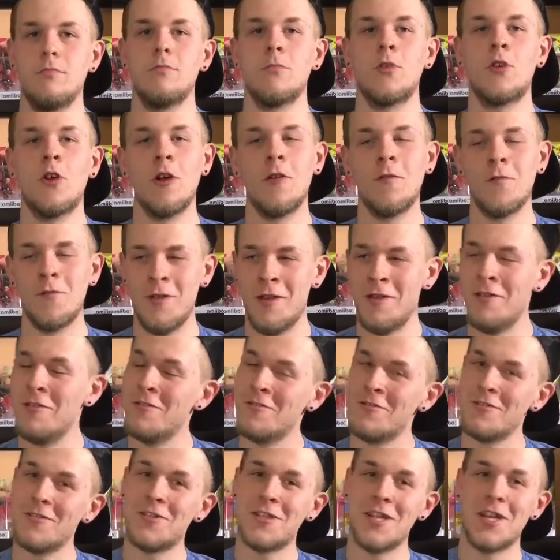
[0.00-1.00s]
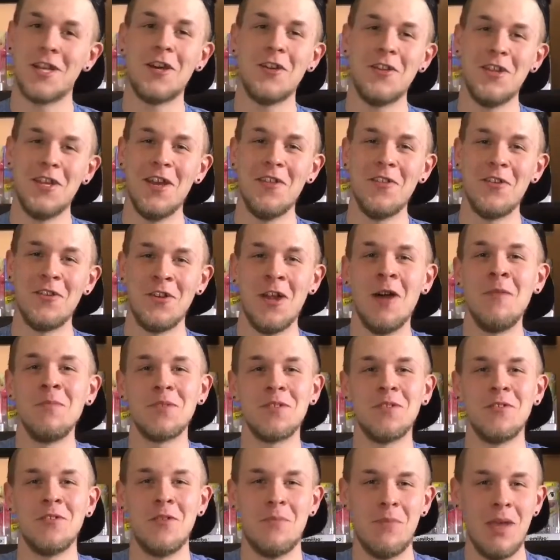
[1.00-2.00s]
girlfriend, check out the other
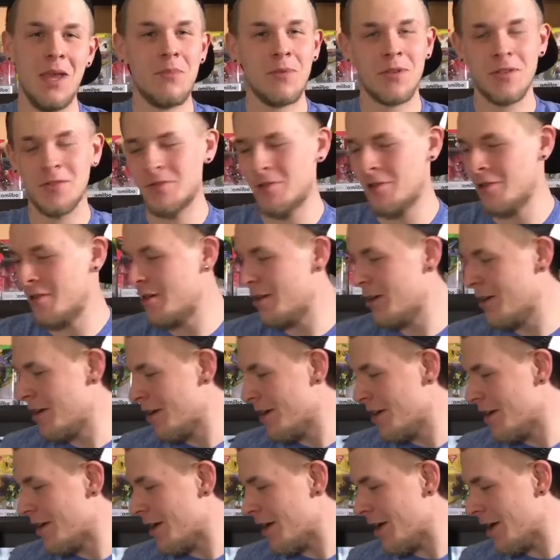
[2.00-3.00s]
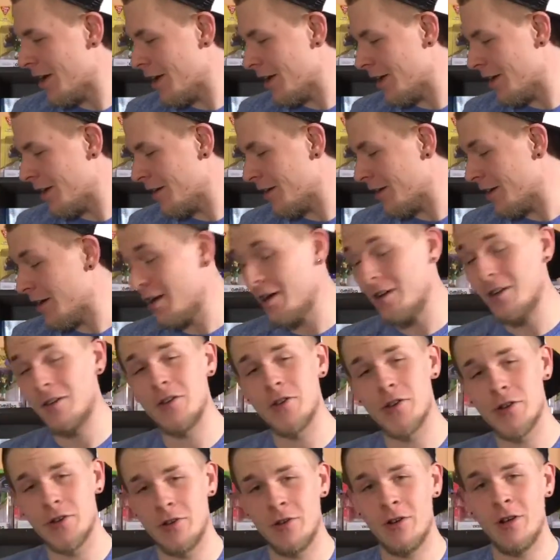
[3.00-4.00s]
dumpster, the paper store. And
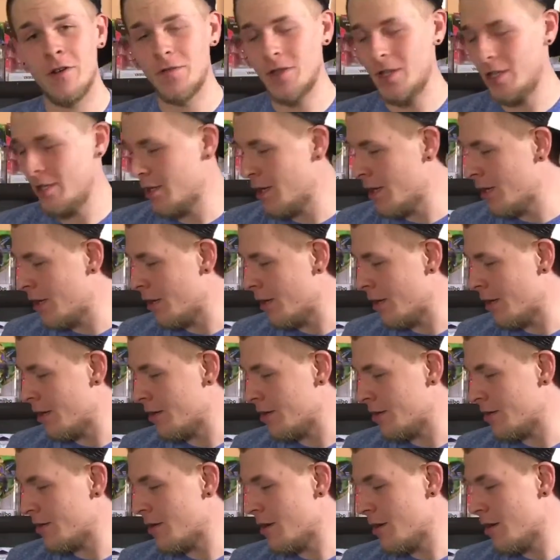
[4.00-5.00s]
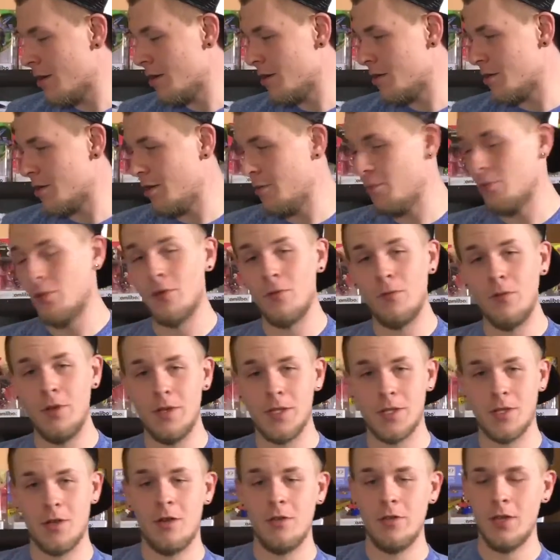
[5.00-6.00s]
sure enough, she did. And we
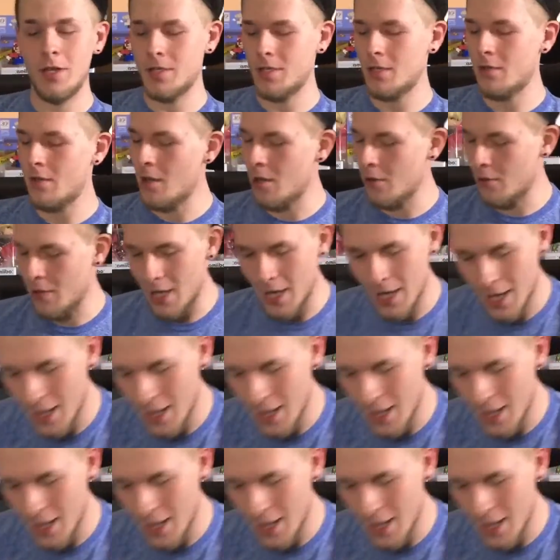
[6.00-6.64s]
saw this in there, and I